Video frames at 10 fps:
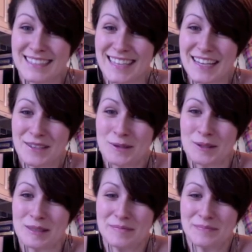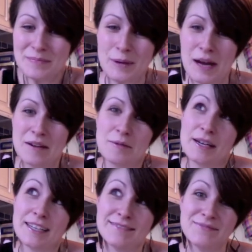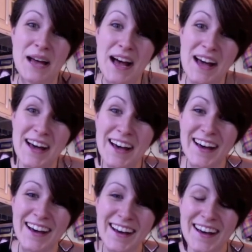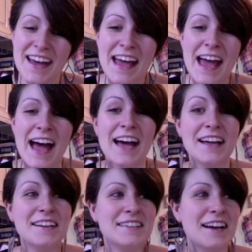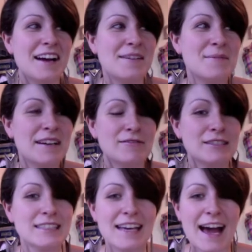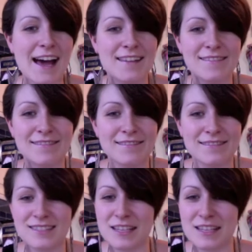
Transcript: it's kind of cool, but kind of weird. And I really can't